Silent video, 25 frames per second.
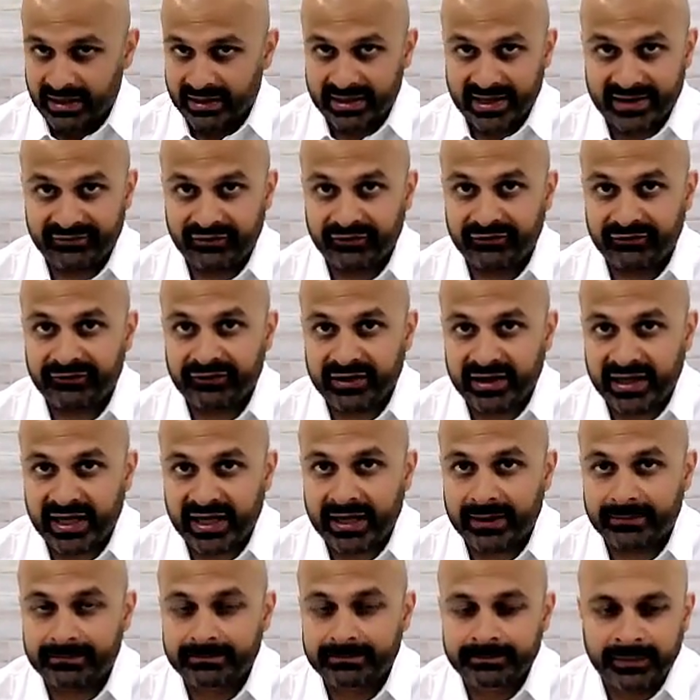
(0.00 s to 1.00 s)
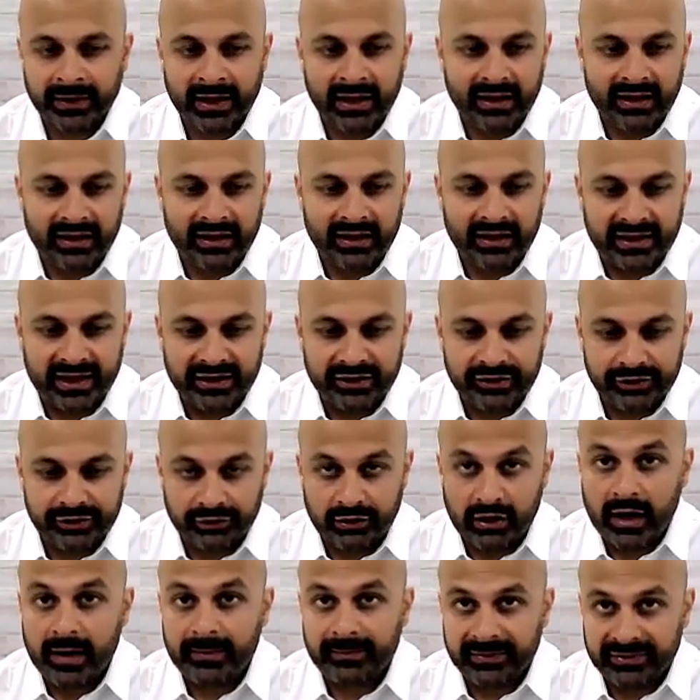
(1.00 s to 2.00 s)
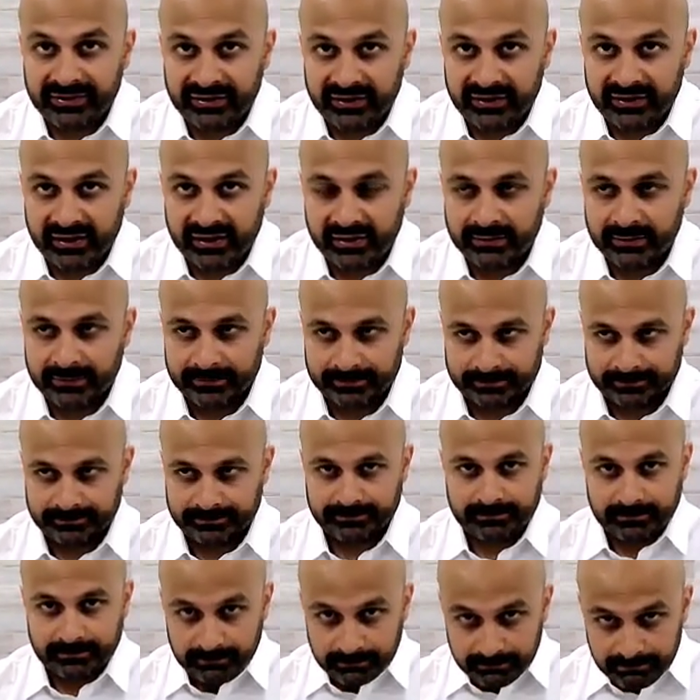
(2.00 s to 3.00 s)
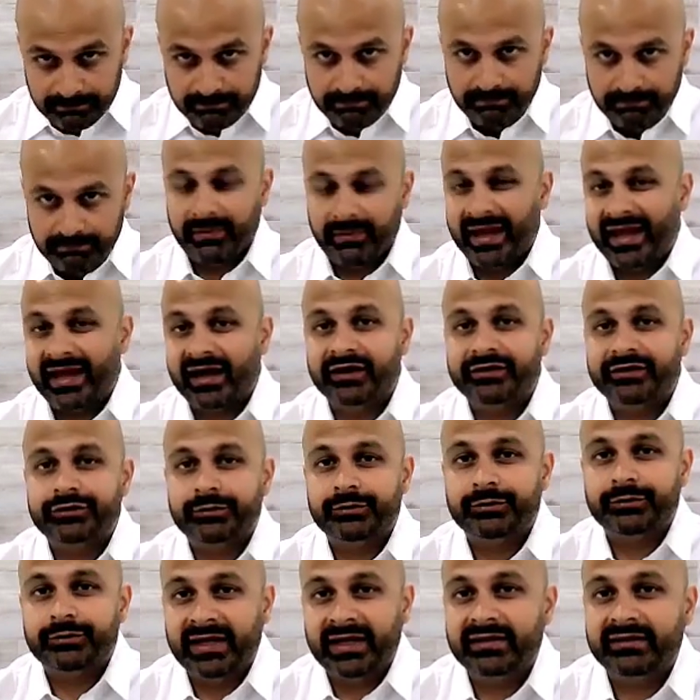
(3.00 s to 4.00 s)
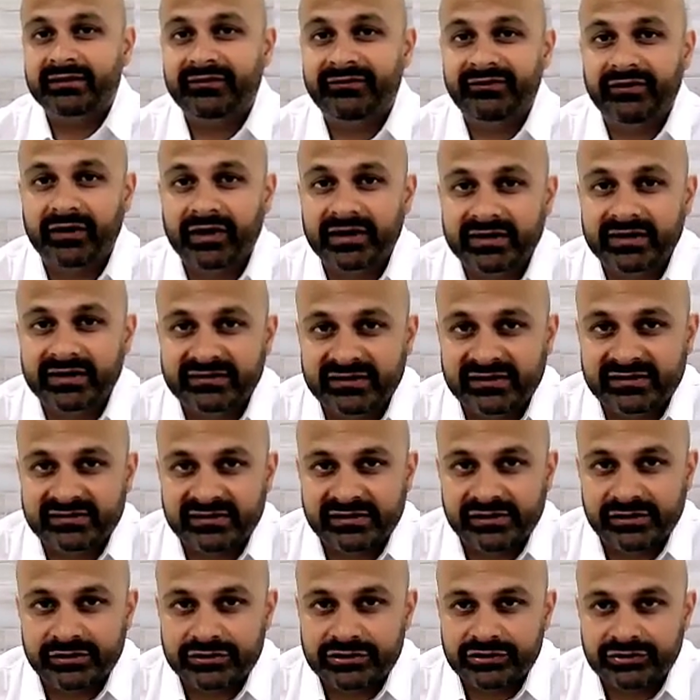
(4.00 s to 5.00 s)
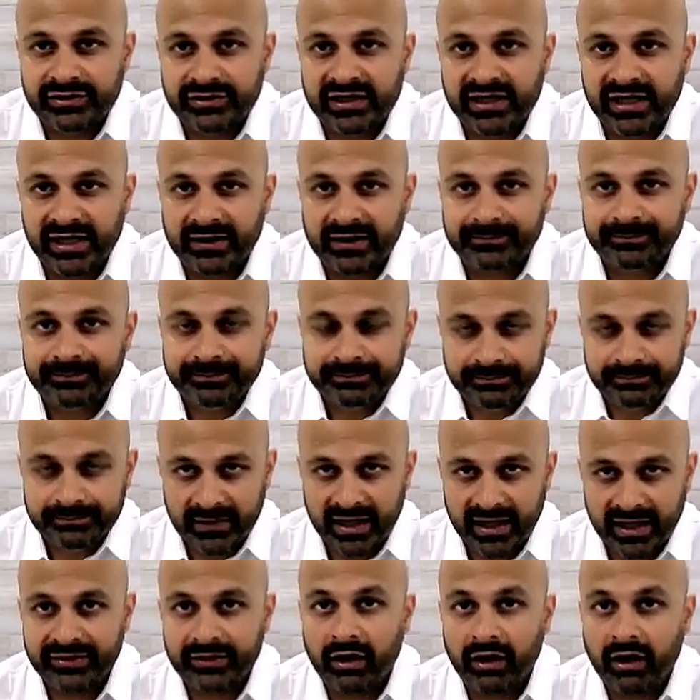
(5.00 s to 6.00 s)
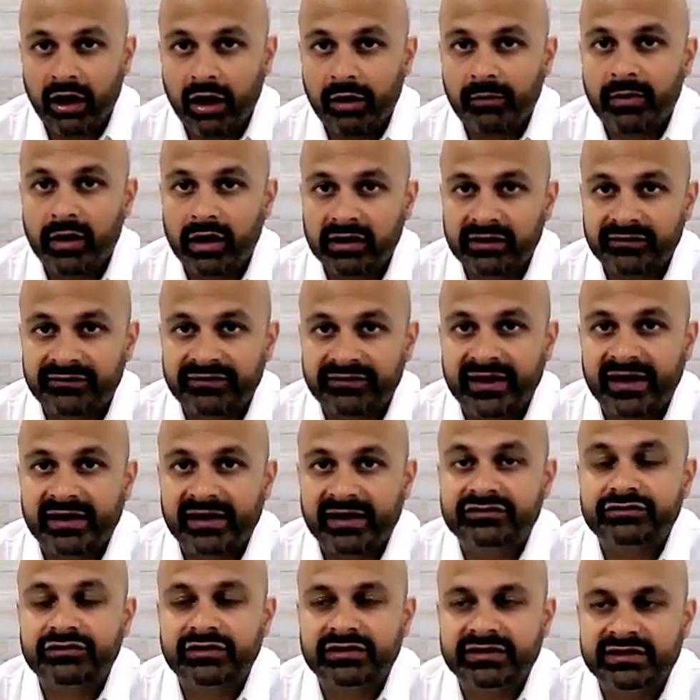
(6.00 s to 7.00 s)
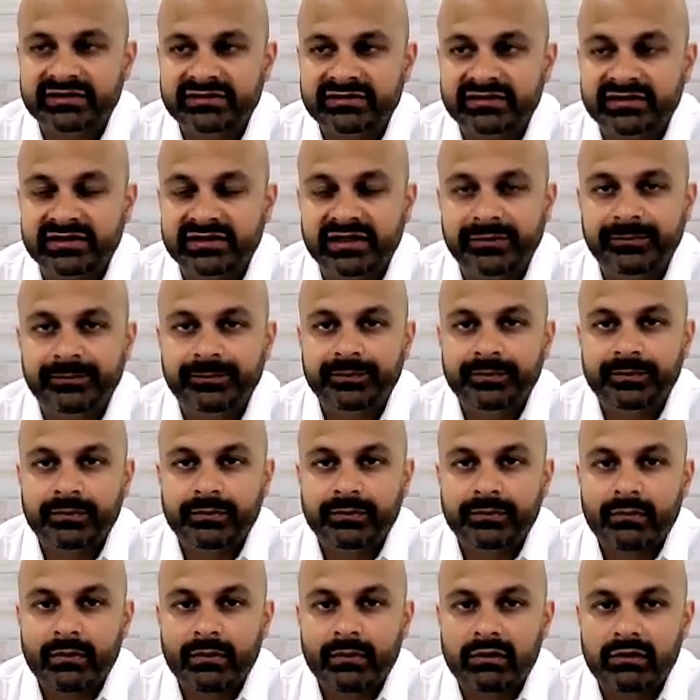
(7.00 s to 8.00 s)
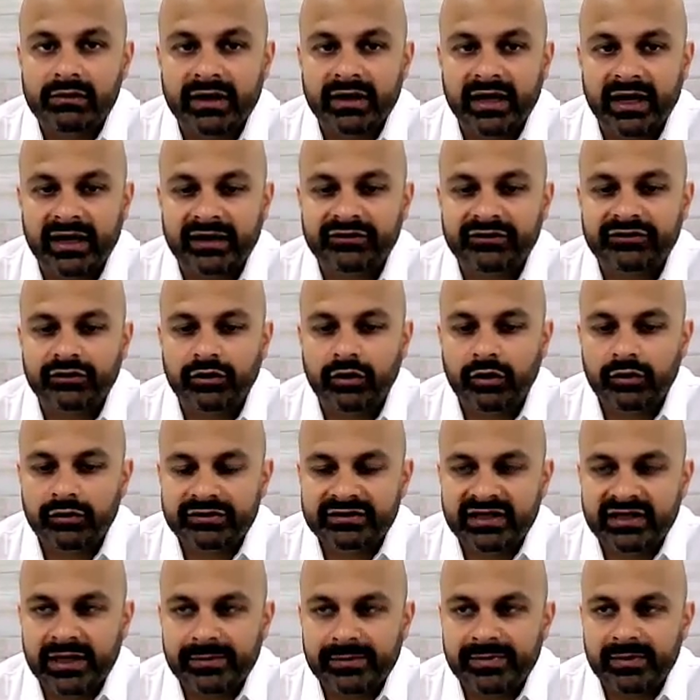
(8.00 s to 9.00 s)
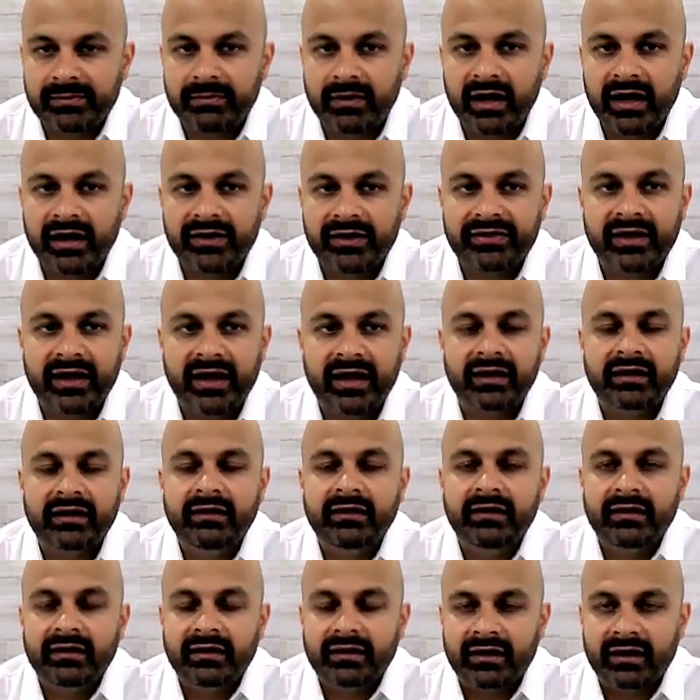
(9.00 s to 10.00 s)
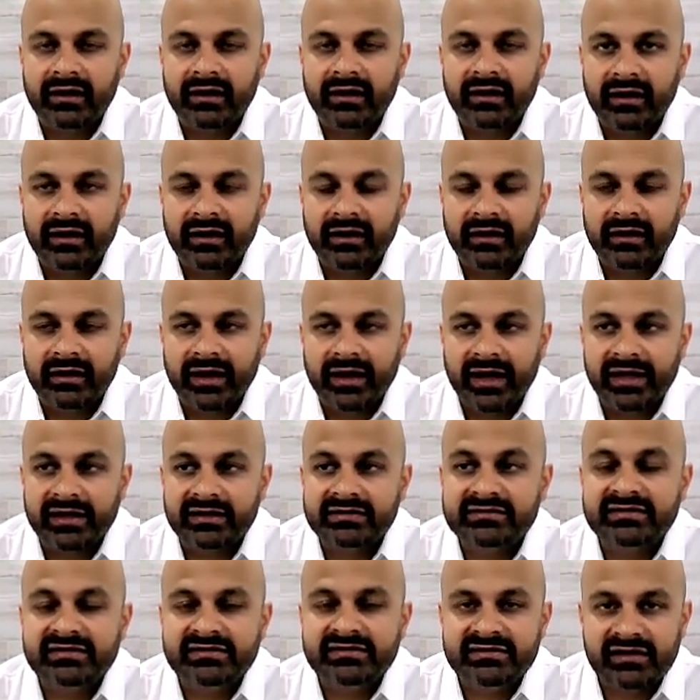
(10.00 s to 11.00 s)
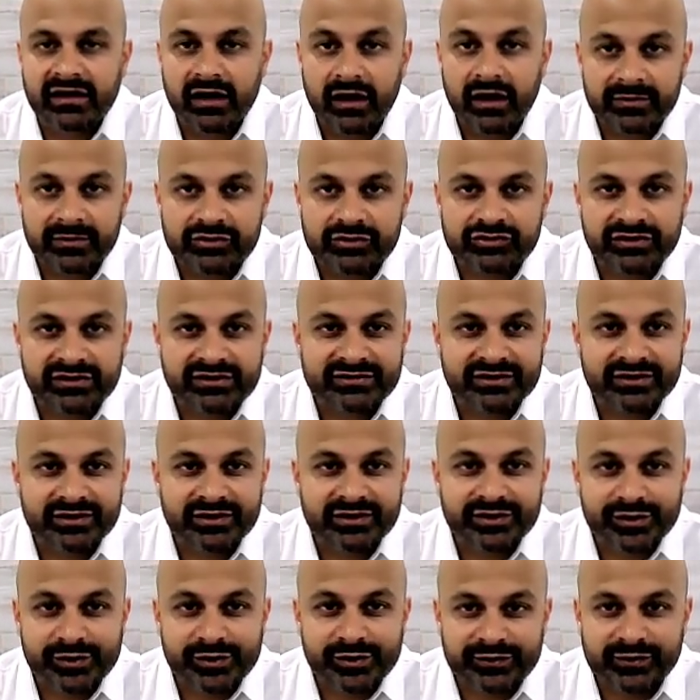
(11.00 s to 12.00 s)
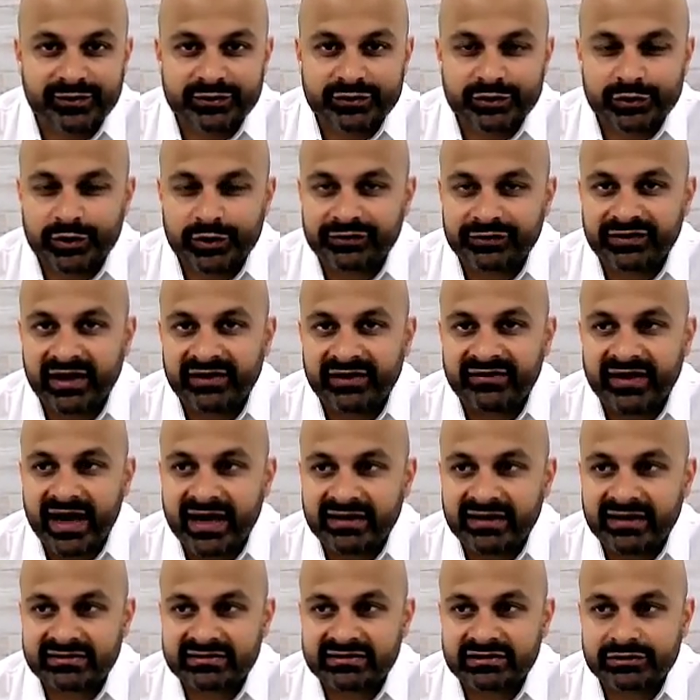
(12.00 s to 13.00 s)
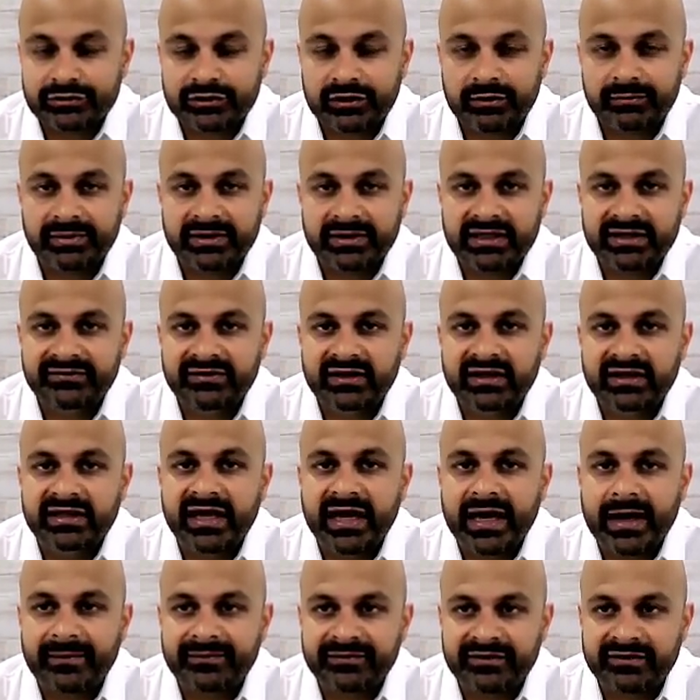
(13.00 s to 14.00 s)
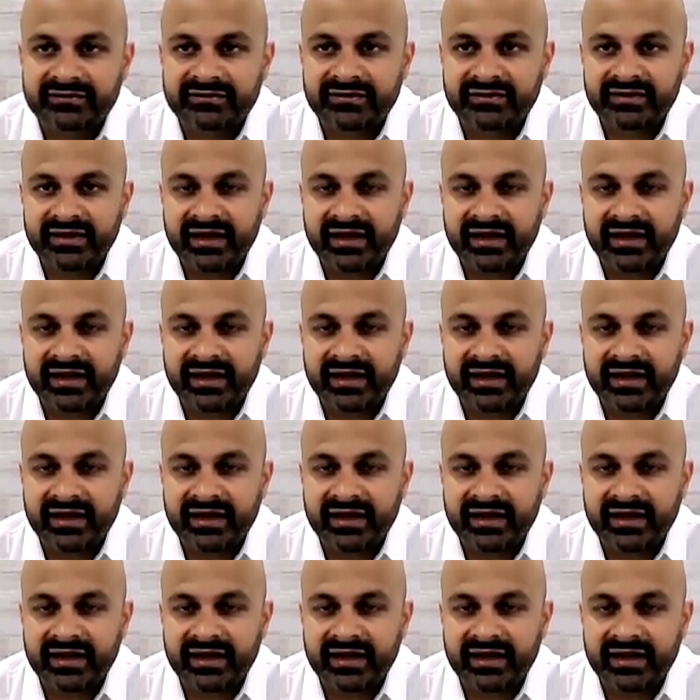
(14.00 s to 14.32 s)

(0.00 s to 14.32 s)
never forget that neuropathy may underpin the very disease that you're treating. And the hallmark of that is chronicity. Okay. And so always keep in mind that uh, uh anesthesiometry is a useful tool if you have access to it. But even in the absence of